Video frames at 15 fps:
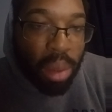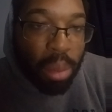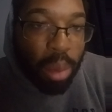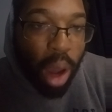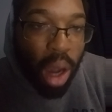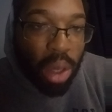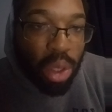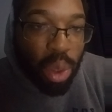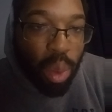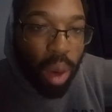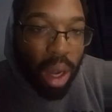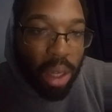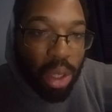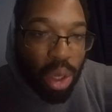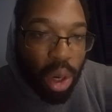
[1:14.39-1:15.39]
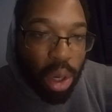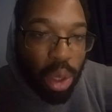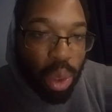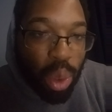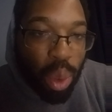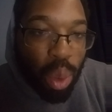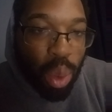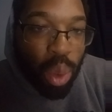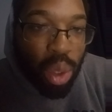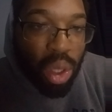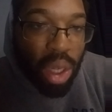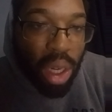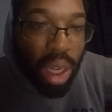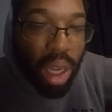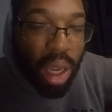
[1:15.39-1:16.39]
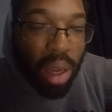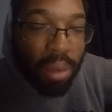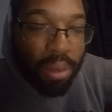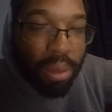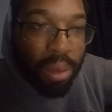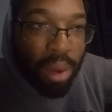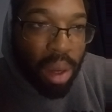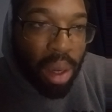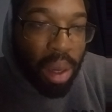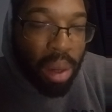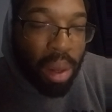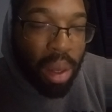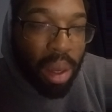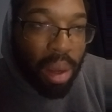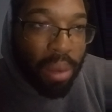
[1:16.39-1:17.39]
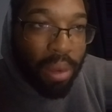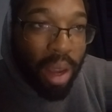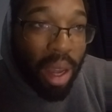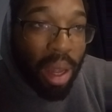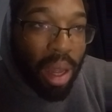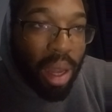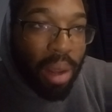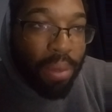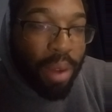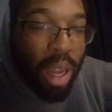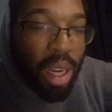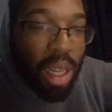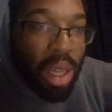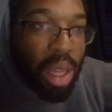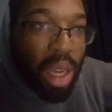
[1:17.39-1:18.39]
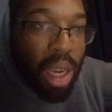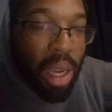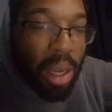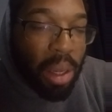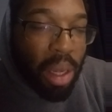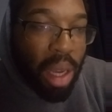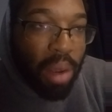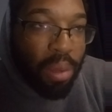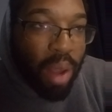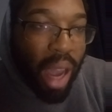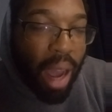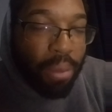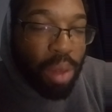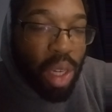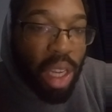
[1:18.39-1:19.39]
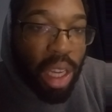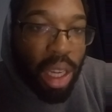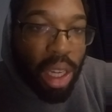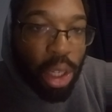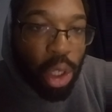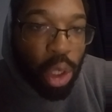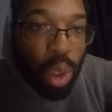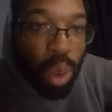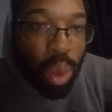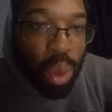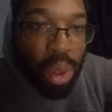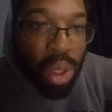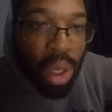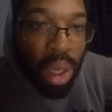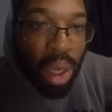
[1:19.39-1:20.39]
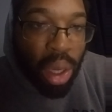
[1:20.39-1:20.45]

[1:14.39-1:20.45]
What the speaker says: box squats are used if anything, if you have knee issues,